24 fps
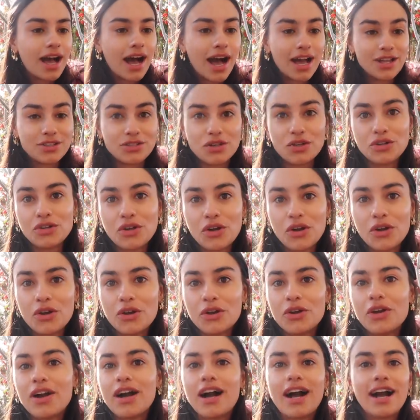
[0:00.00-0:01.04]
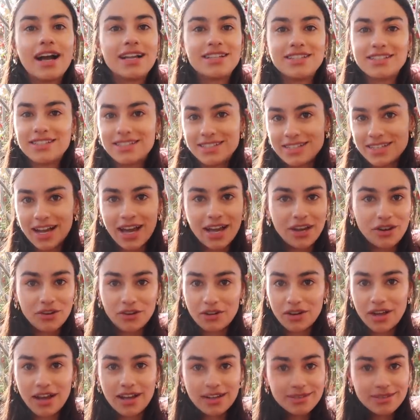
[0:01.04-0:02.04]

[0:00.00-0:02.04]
I don't know. So I